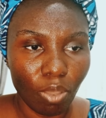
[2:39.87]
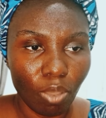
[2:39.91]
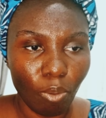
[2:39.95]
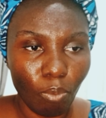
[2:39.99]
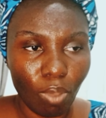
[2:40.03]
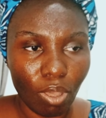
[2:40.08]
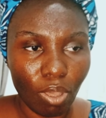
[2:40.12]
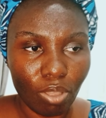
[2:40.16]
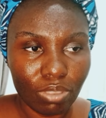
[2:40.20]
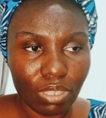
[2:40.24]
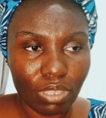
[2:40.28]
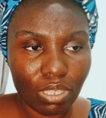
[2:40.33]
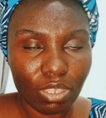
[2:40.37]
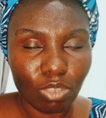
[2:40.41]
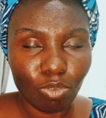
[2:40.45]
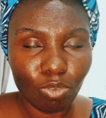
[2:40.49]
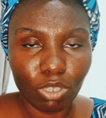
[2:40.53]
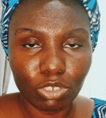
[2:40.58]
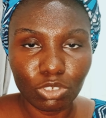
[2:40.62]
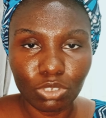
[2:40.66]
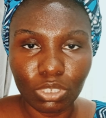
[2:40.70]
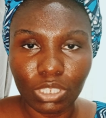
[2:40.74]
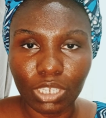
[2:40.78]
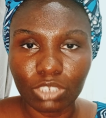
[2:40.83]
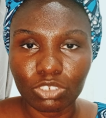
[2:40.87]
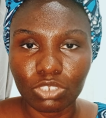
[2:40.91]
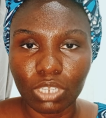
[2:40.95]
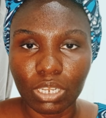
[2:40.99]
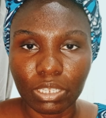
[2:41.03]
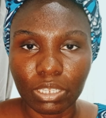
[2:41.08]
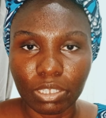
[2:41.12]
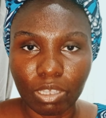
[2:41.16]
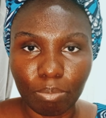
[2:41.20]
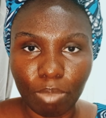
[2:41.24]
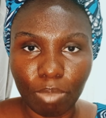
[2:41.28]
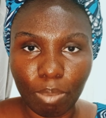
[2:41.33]
well, this question actually
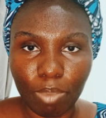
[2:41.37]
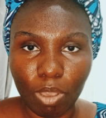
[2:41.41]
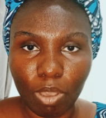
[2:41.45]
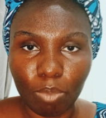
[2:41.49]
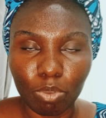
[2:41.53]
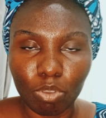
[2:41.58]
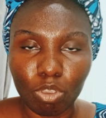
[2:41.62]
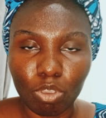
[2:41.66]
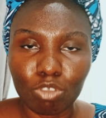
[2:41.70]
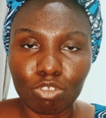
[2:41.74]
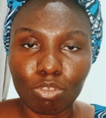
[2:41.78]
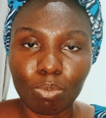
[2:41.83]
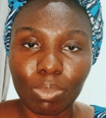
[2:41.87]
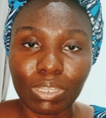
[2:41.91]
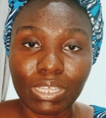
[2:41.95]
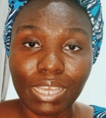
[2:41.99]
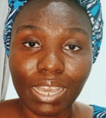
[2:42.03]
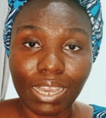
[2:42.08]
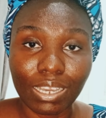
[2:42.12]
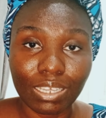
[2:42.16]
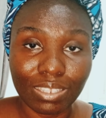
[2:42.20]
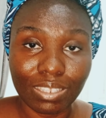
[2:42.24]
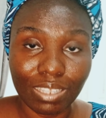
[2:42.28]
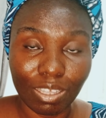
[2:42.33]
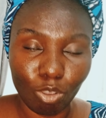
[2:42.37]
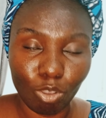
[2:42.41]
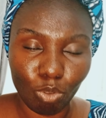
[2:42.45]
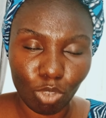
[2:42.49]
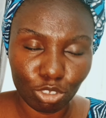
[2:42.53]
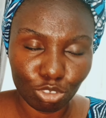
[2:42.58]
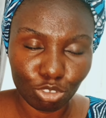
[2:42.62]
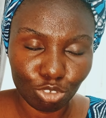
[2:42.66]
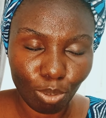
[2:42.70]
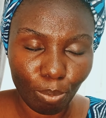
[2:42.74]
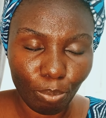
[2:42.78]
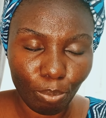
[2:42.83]
came about because somebody asked the
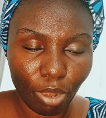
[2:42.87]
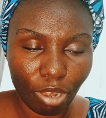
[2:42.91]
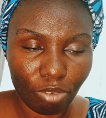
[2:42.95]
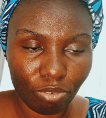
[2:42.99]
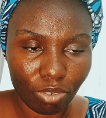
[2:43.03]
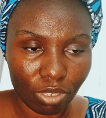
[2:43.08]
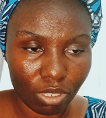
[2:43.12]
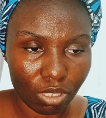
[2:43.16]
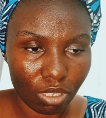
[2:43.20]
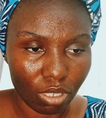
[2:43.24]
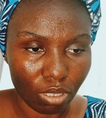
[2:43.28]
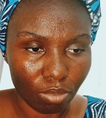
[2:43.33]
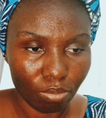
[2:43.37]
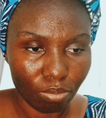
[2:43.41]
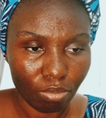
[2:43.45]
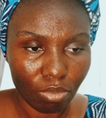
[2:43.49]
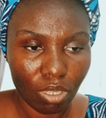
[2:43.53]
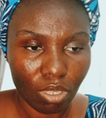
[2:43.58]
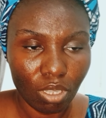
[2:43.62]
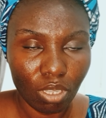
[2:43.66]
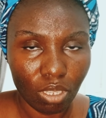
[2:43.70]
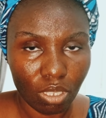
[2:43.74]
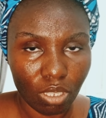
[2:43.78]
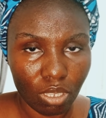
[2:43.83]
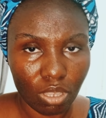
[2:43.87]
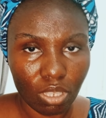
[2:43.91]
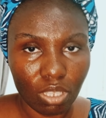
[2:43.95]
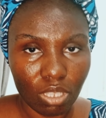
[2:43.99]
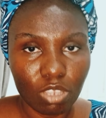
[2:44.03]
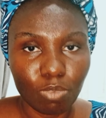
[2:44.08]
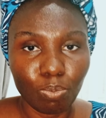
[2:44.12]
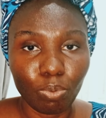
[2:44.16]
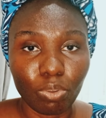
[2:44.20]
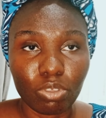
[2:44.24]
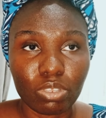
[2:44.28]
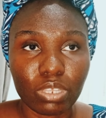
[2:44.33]
question privately.
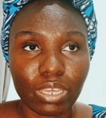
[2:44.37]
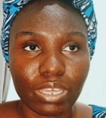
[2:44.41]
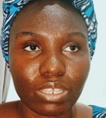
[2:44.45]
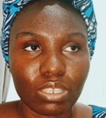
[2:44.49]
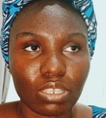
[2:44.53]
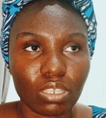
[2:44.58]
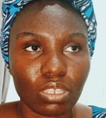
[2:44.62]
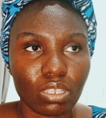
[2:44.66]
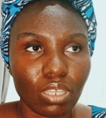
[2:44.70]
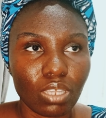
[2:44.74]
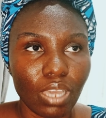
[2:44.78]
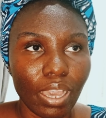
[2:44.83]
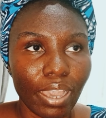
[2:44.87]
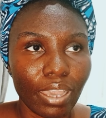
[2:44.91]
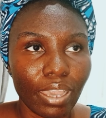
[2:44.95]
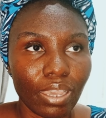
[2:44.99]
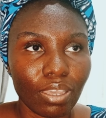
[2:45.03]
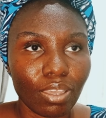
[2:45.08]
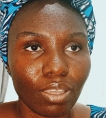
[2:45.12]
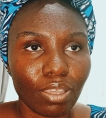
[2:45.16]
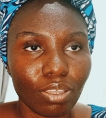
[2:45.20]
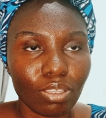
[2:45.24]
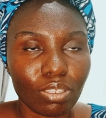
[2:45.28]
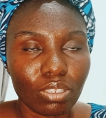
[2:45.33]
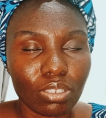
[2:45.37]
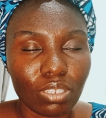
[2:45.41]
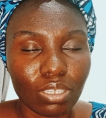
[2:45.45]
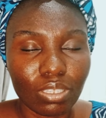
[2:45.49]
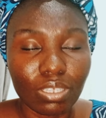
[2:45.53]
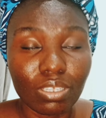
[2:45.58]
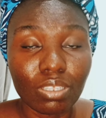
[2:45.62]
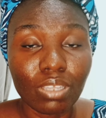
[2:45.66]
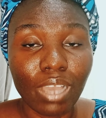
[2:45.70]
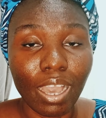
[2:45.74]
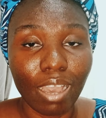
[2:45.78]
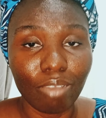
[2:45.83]
These processes, I
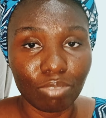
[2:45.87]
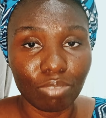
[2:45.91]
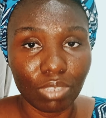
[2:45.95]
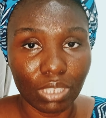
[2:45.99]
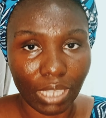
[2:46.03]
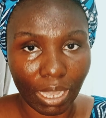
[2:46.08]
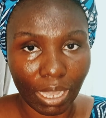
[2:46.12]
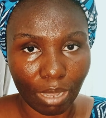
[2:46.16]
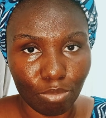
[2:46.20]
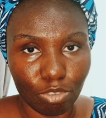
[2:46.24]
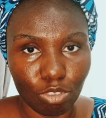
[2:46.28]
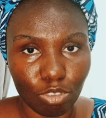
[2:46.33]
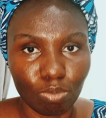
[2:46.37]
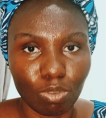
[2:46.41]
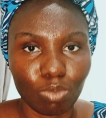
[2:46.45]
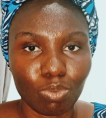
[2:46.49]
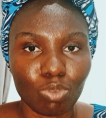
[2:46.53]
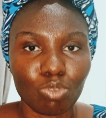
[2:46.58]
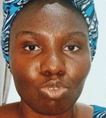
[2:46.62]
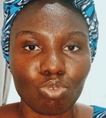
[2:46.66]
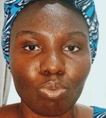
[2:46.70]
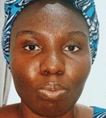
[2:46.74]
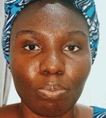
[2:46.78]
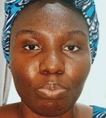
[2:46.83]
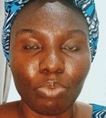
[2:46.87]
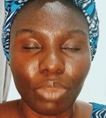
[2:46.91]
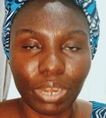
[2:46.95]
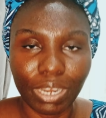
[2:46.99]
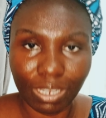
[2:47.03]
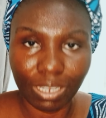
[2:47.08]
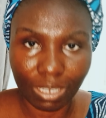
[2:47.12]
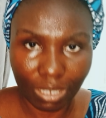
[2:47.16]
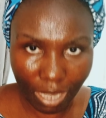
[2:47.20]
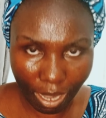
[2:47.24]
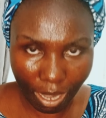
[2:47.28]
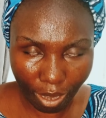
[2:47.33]
didn't have the time to be able to break
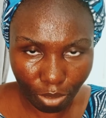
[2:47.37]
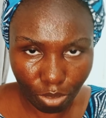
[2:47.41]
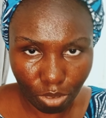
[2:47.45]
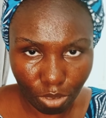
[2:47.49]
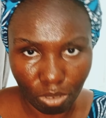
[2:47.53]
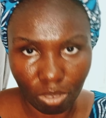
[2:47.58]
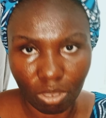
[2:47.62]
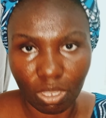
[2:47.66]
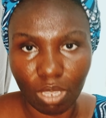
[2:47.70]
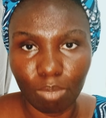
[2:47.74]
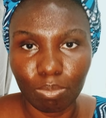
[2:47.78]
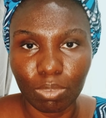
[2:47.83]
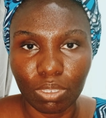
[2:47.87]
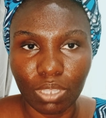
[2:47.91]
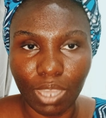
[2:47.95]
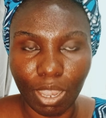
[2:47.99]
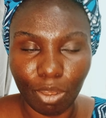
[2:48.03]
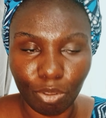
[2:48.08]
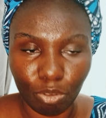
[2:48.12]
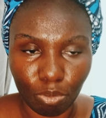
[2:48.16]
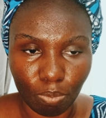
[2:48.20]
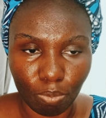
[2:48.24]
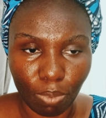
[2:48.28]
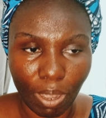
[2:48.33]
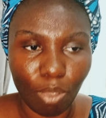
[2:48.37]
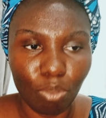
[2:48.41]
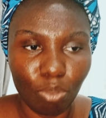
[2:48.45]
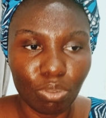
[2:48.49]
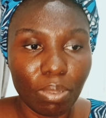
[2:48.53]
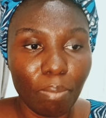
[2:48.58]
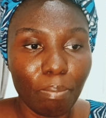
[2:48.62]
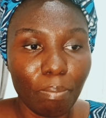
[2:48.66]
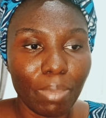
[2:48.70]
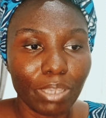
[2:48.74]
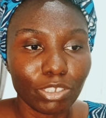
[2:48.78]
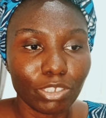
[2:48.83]
it down to them in that group. I
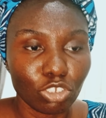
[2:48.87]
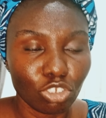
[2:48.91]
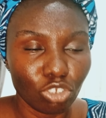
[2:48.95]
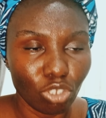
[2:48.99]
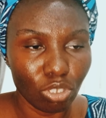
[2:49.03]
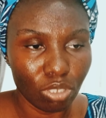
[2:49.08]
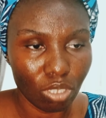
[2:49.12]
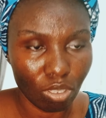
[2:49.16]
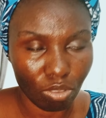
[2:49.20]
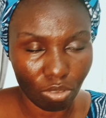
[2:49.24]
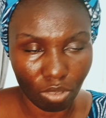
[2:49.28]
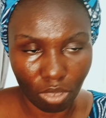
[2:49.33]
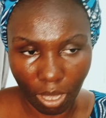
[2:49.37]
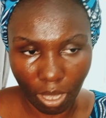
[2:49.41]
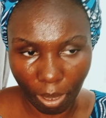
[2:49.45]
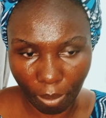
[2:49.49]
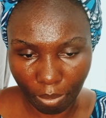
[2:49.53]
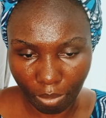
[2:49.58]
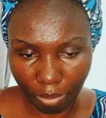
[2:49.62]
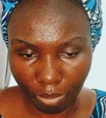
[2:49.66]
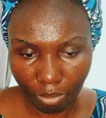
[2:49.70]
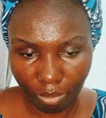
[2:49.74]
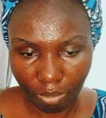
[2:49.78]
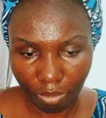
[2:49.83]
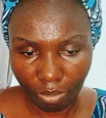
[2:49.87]
only mentioned it to them,